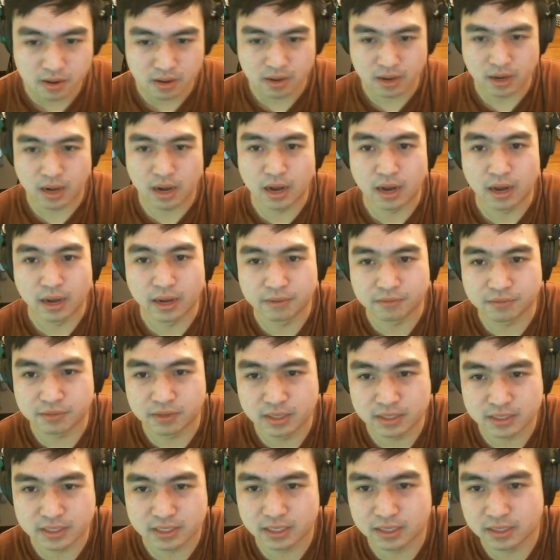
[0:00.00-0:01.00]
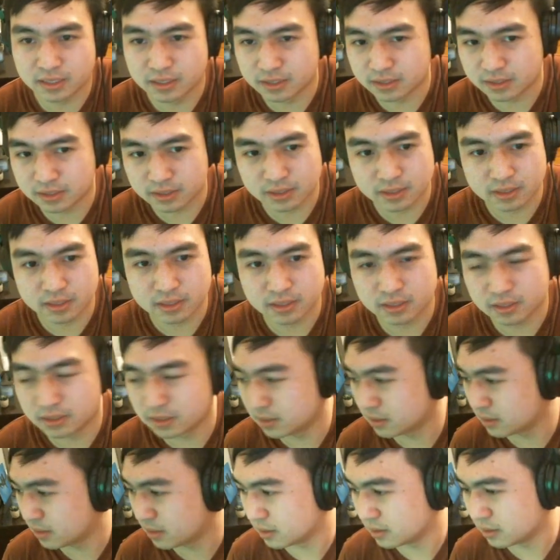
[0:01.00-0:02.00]
if this is
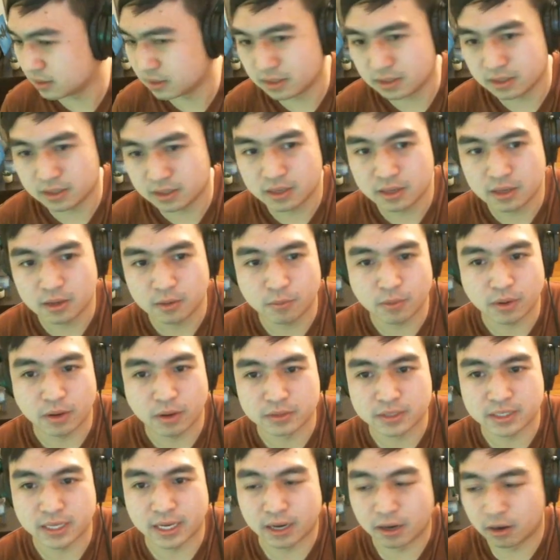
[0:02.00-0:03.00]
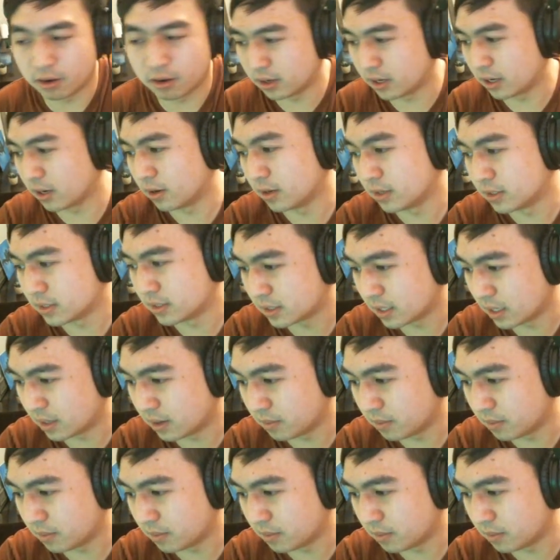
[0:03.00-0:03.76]
what I was saying earlier is,